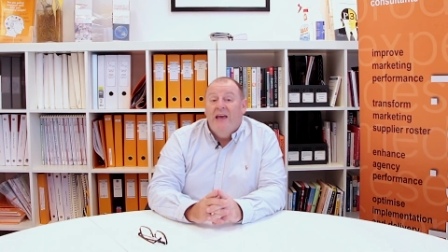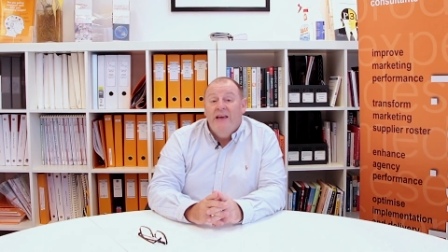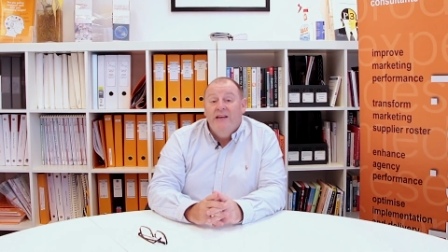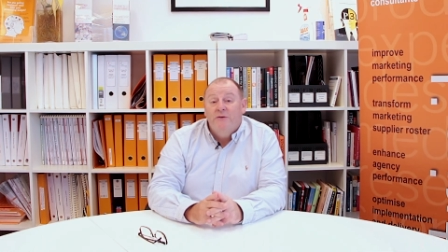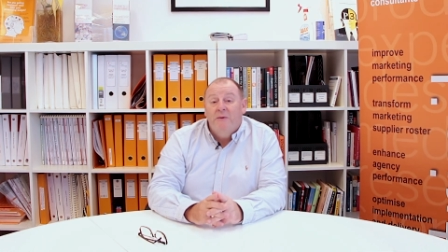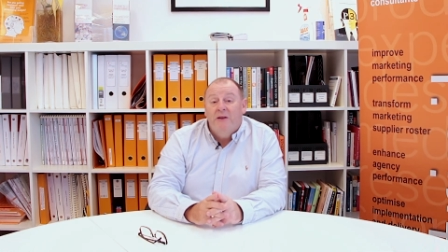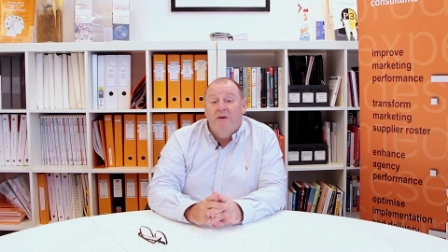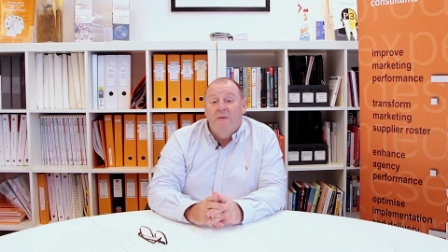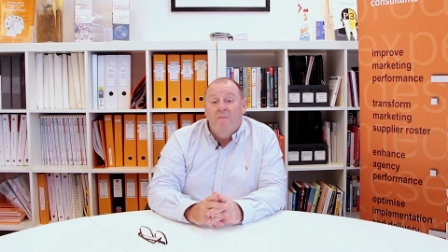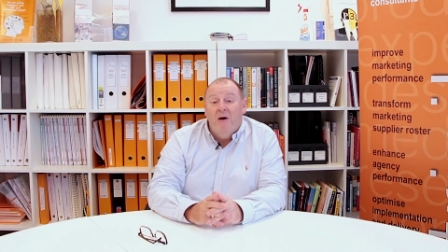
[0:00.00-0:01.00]
each with their
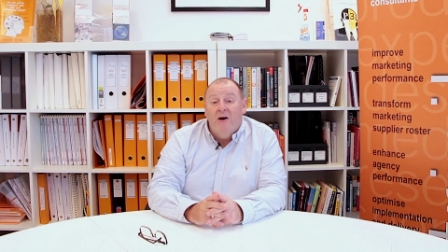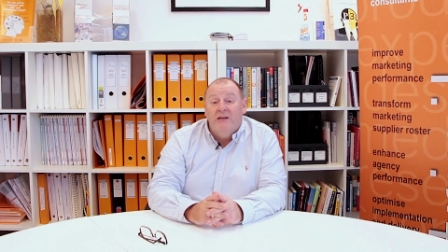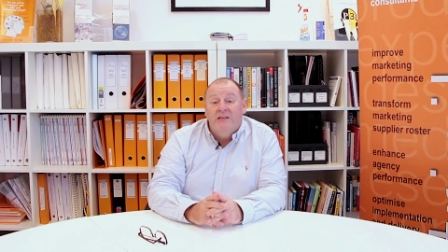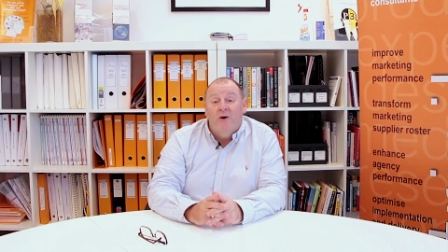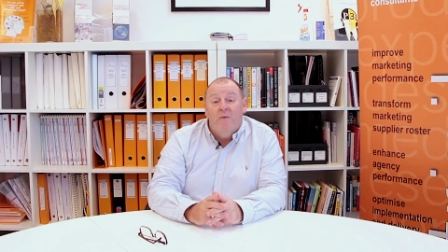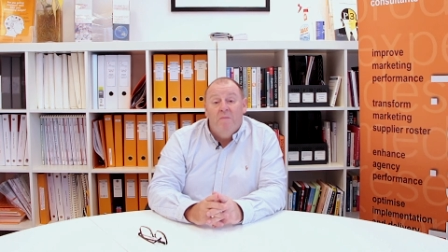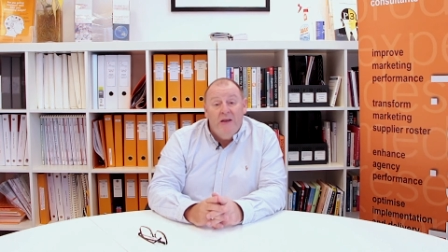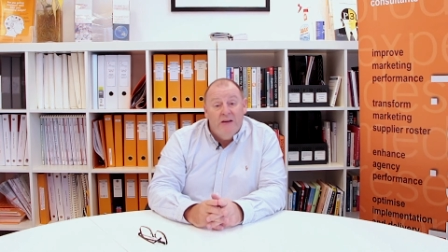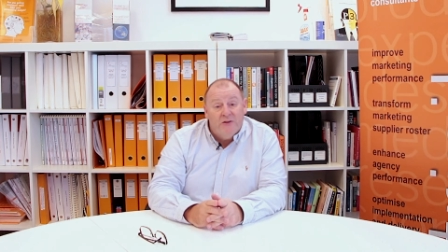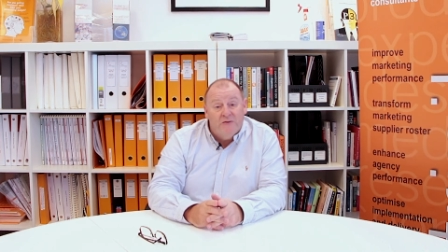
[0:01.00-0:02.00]
own marketing or
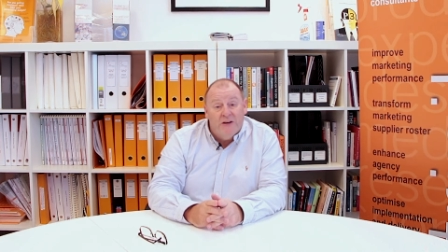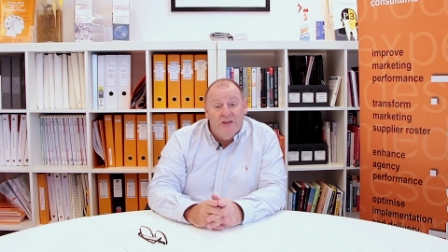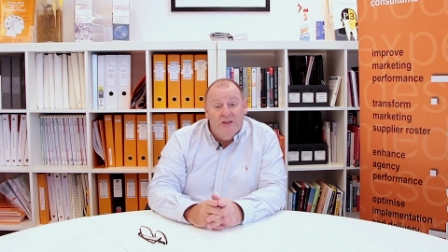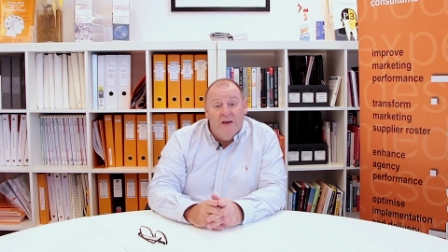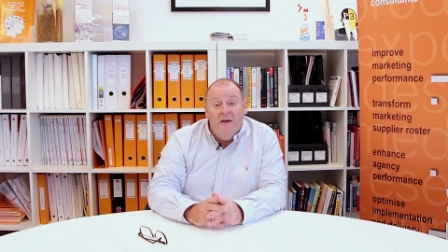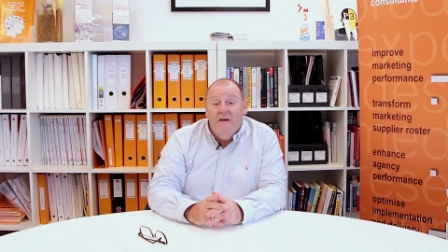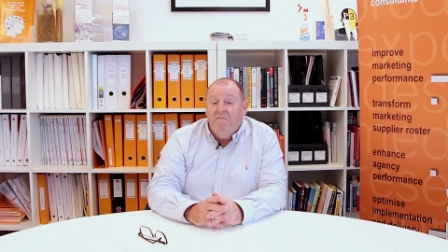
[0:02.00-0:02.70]
media strategy,